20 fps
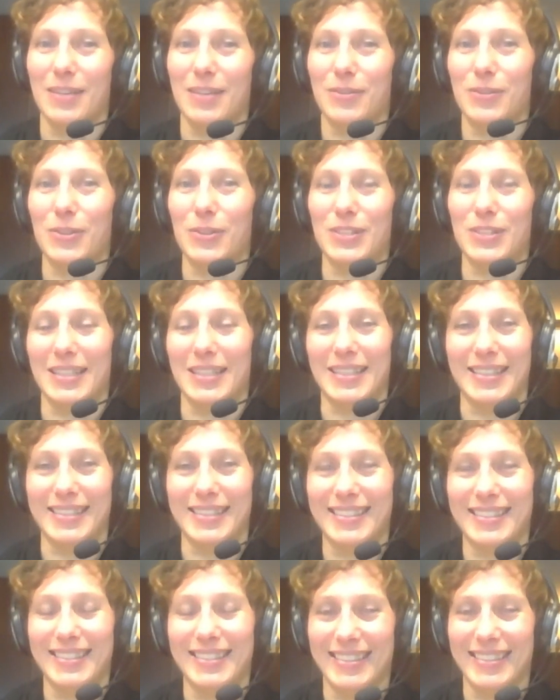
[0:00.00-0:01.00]
contact
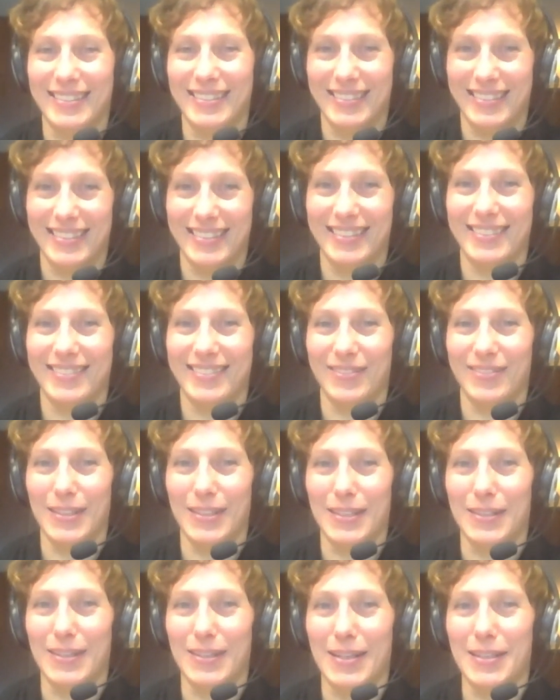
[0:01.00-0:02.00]
us. We
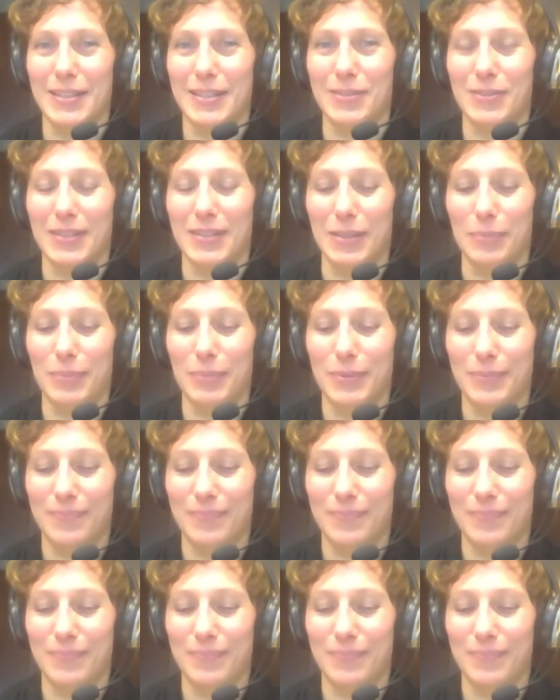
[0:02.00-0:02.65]
are ready to help.